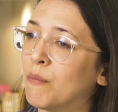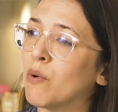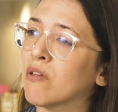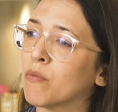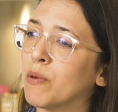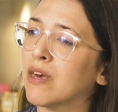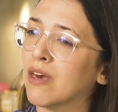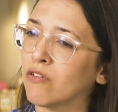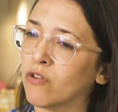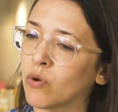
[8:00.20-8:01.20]
But we're
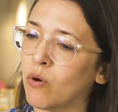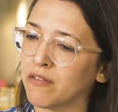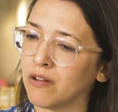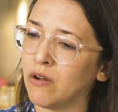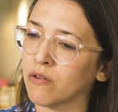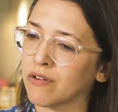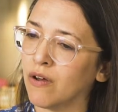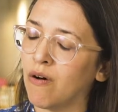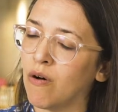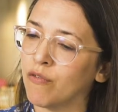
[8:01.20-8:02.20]
speaking to quite a lot
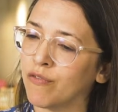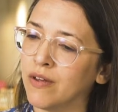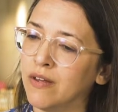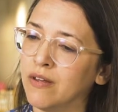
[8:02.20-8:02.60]
of